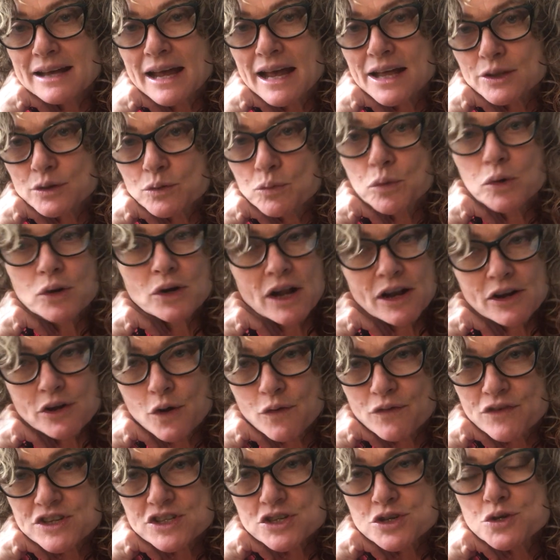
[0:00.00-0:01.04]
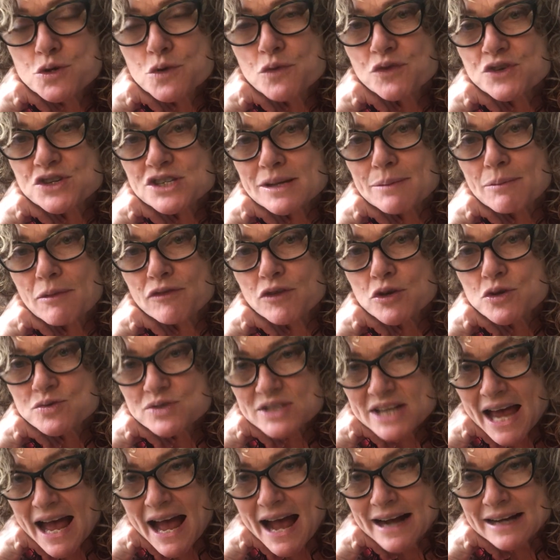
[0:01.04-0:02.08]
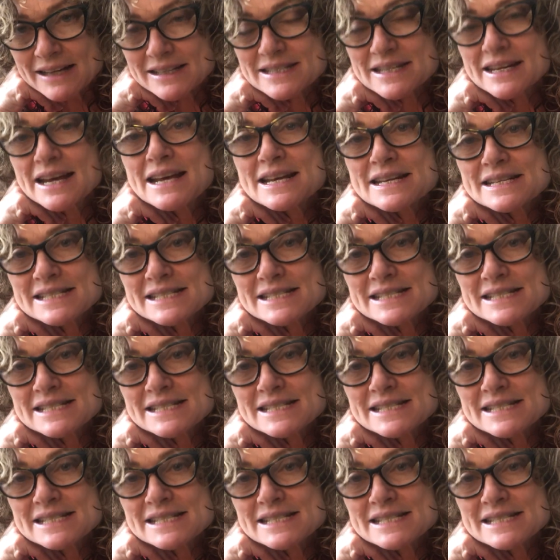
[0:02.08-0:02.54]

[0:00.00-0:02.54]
And the word, I don't know if it's new for some of you, tact